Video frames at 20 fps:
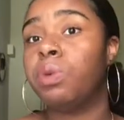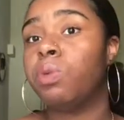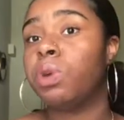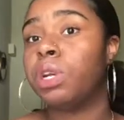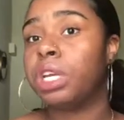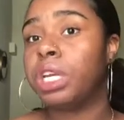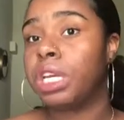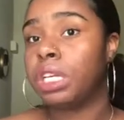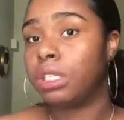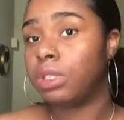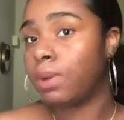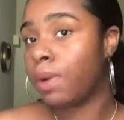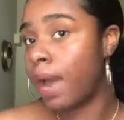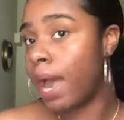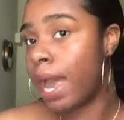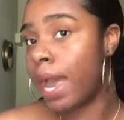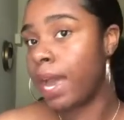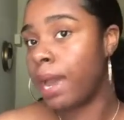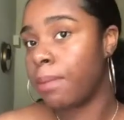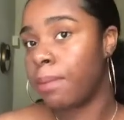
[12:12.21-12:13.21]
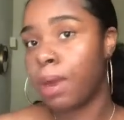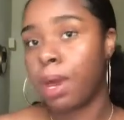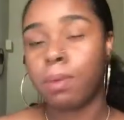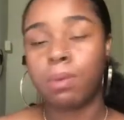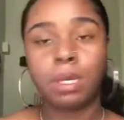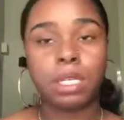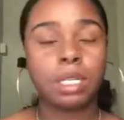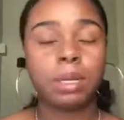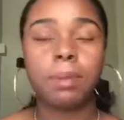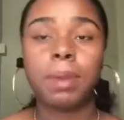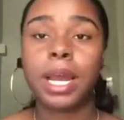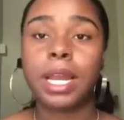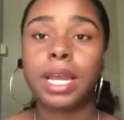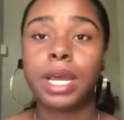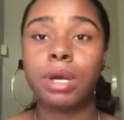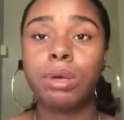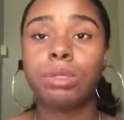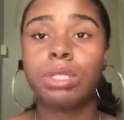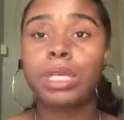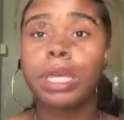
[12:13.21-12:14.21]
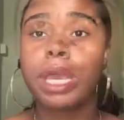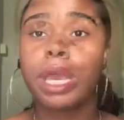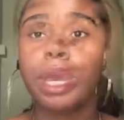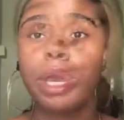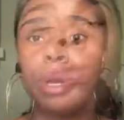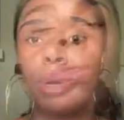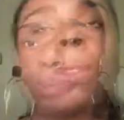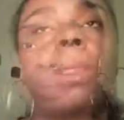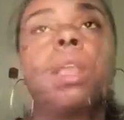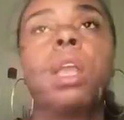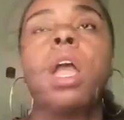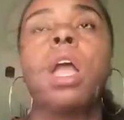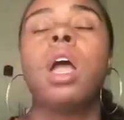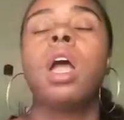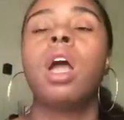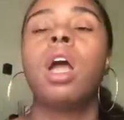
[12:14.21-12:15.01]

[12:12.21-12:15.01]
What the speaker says: you want to get to an A, maybe somebody else can help.